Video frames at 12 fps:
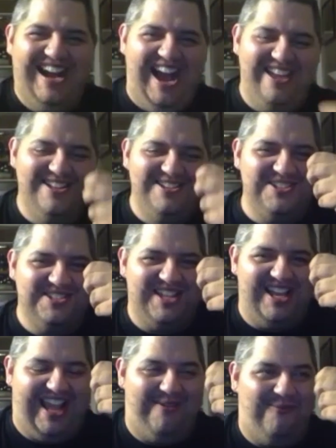And it's just
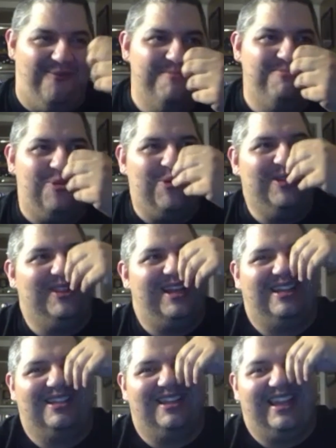like at one point,
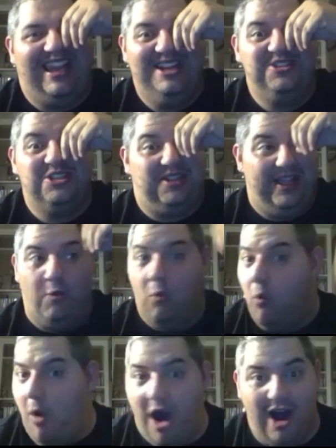like it just like
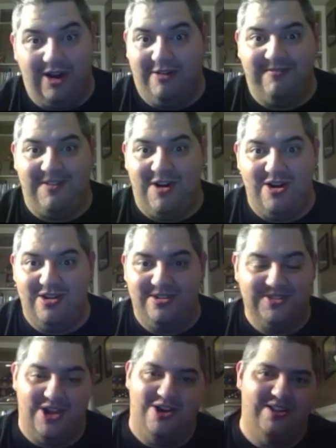water
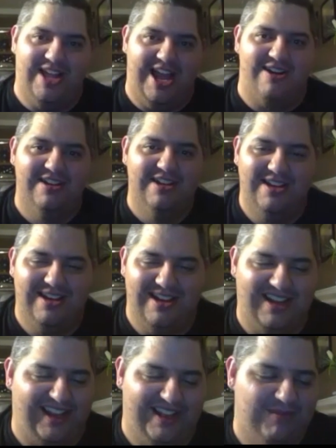falls all out.
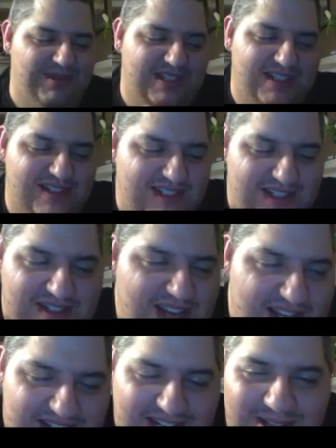It's
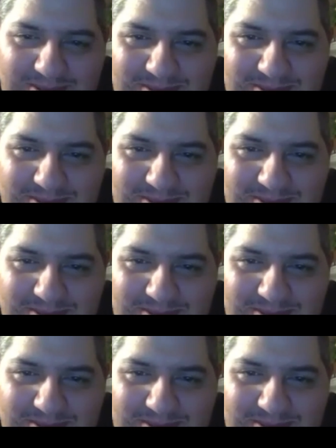disgusting.